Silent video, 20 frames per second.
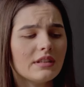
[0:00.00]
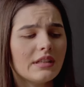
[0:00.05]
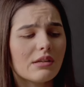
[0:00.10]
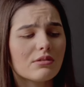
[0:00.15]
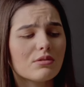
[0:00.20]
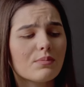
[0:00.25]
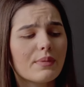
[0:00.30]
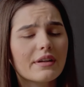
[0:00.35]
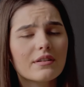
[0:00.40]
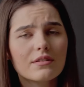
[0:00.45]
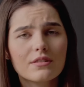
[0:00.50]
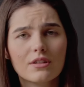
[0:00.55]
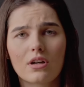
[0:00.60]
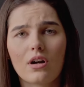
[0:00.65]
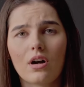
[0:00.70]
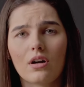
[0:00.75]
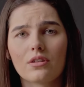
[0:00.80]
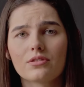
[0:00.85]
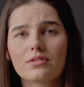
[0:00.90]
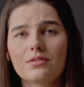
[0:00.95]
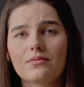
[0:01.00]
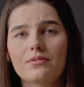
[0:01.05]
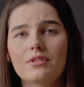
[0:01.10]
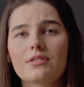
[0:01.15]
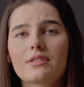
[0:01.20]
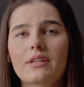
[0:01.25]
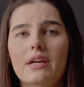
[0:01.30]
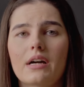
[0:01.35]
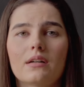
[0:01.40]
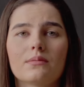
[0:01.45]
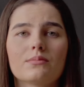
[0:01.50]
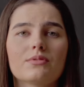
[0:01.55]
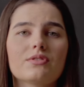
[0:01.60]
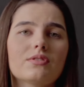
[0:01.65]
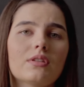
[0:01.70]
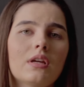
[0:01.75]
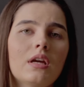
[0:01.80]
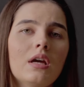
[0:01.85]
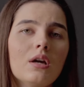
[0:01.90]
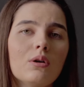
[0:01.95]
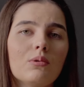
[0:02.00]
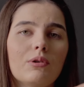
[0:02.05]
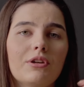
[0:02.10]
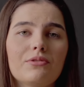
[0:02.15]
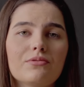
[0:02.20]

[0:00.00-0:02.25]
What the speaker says: Now, the bigger cost of this comes when